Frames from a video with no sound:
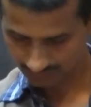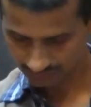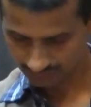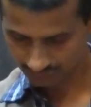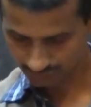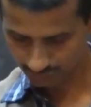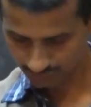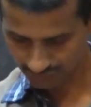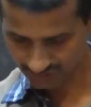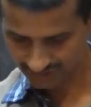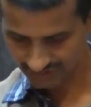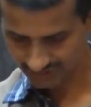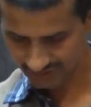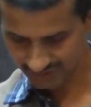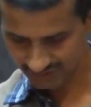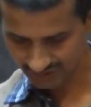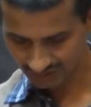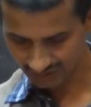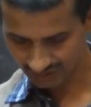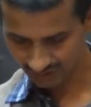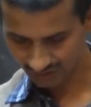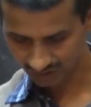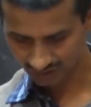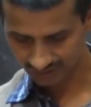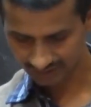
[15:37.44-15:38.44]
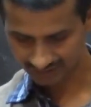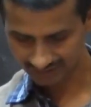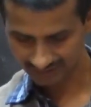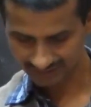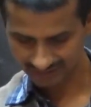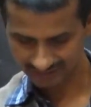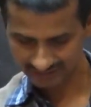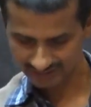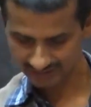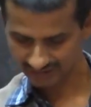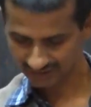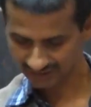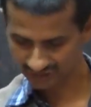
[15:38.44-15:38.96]
judiciary, or
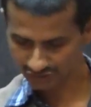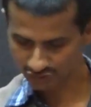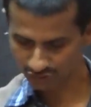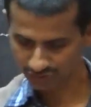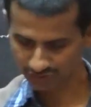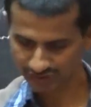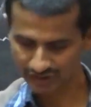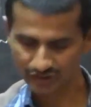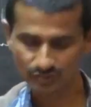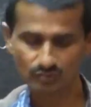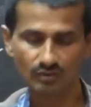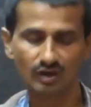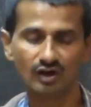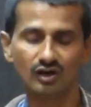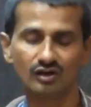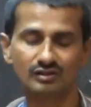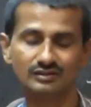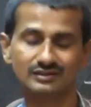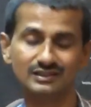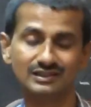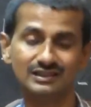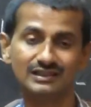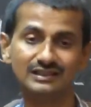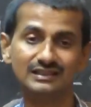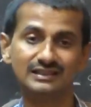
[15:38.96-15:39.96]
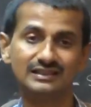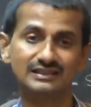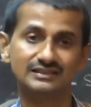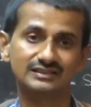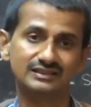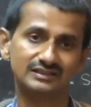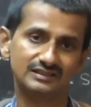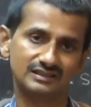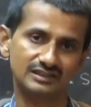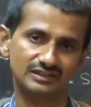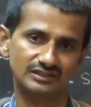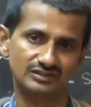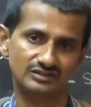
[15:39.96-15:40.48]
that is the executive or the
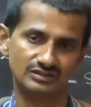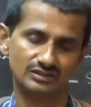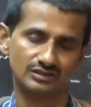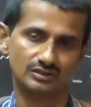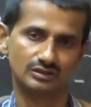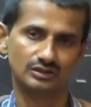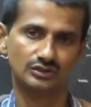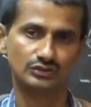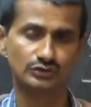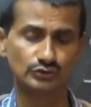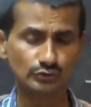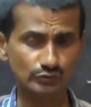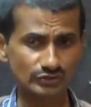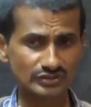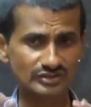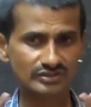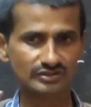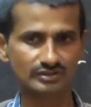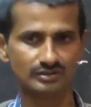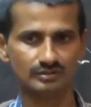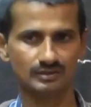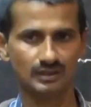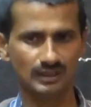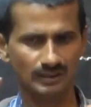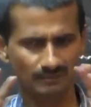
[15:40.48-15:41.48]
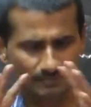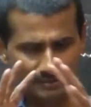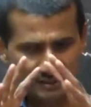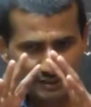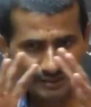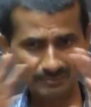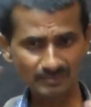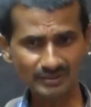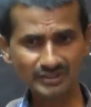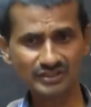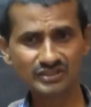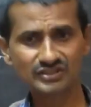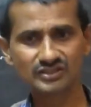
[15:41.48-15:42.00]
legislature. Judiciary
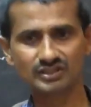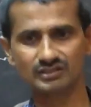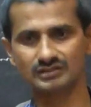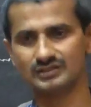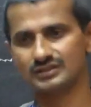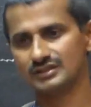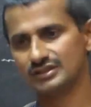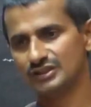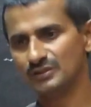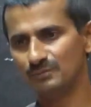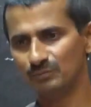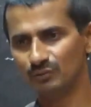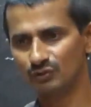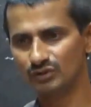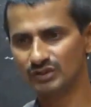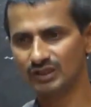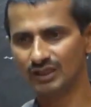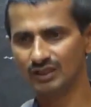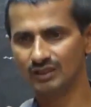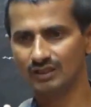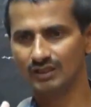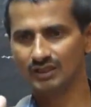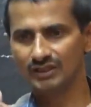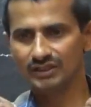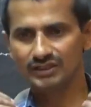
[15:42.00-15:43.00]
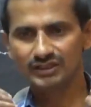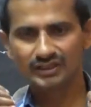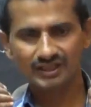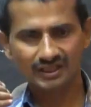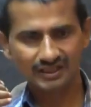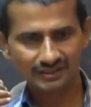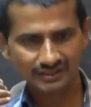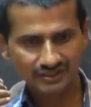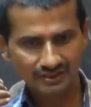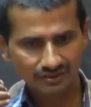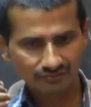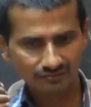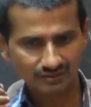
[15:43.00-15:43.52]
limitations. He put he
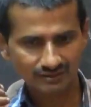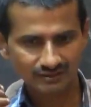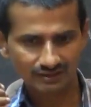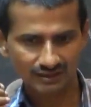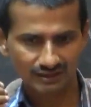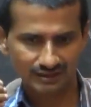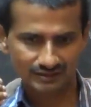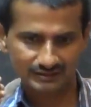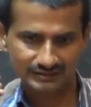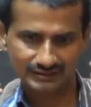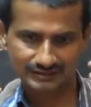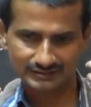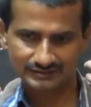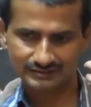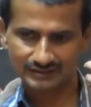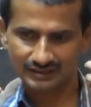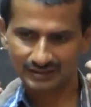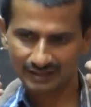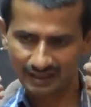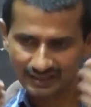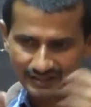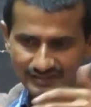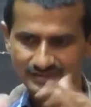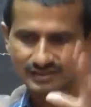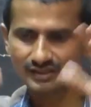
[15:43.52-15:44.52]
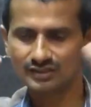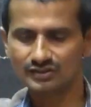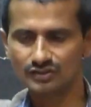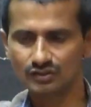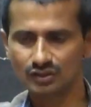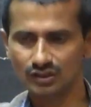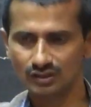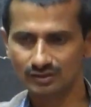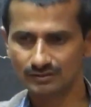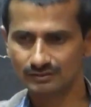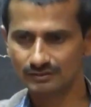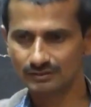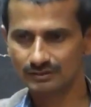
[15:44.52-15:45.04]
had given that is the rights
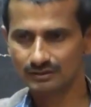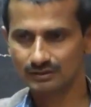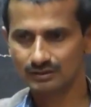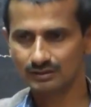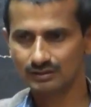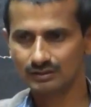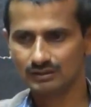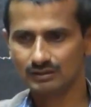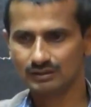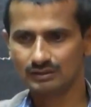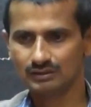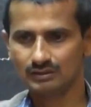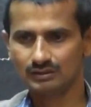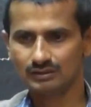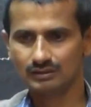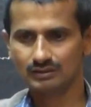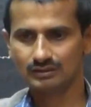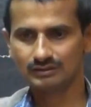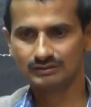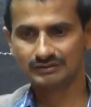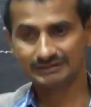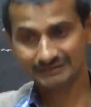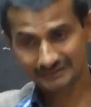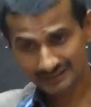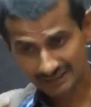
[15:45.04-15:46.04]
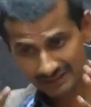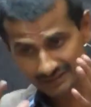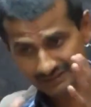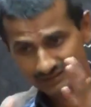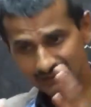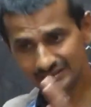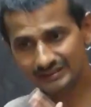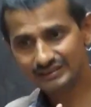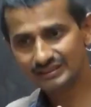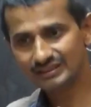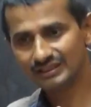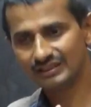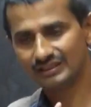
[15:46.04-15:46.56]
also. Then
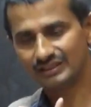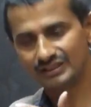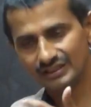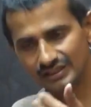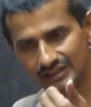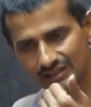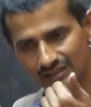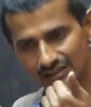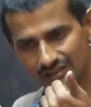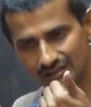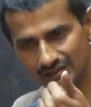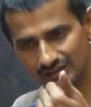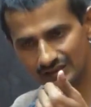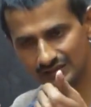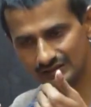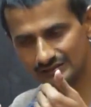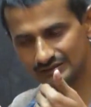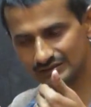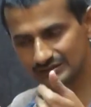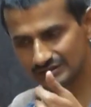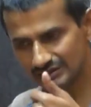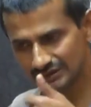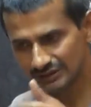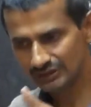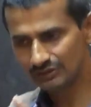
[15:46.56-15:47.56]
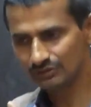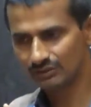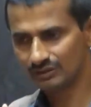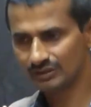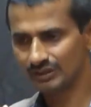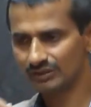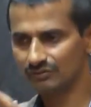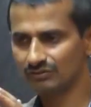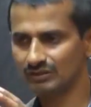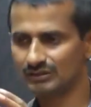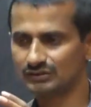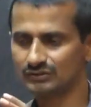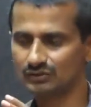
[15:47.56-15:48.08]
here he
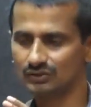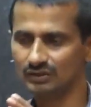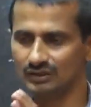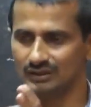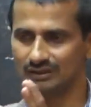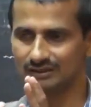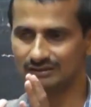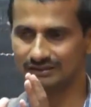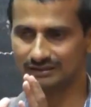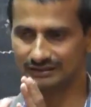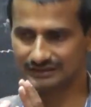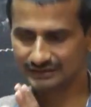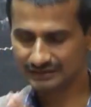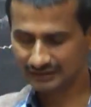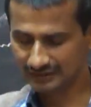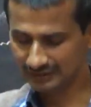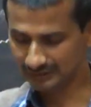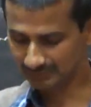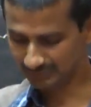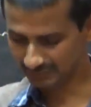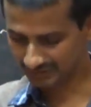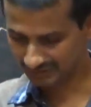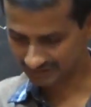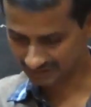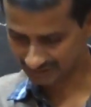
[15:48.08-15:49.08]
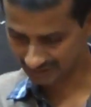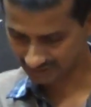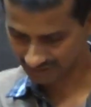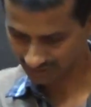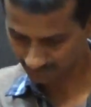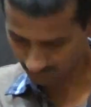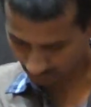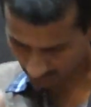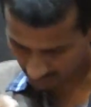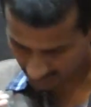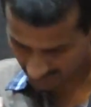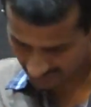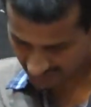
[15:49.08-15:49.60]
gave also that is a limitations. He
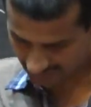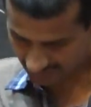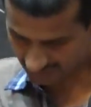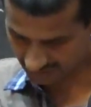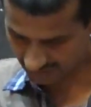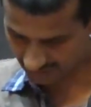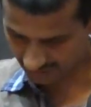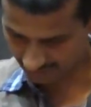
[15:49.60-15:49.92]
put such a